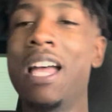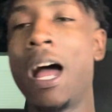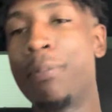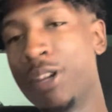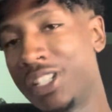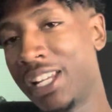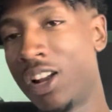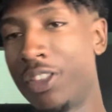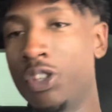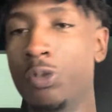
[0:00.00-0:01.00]
I appreciate
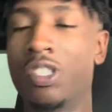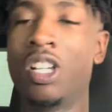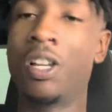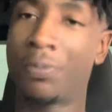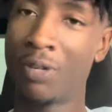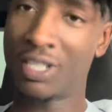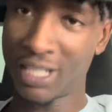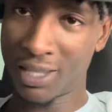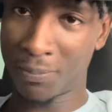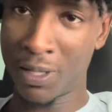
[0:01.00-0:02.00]
all the new subs.
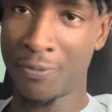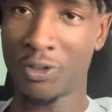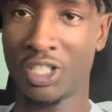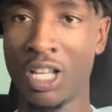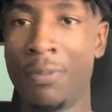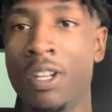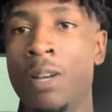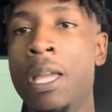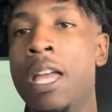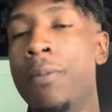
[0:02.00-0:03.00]
Appreciate the people for subbing up.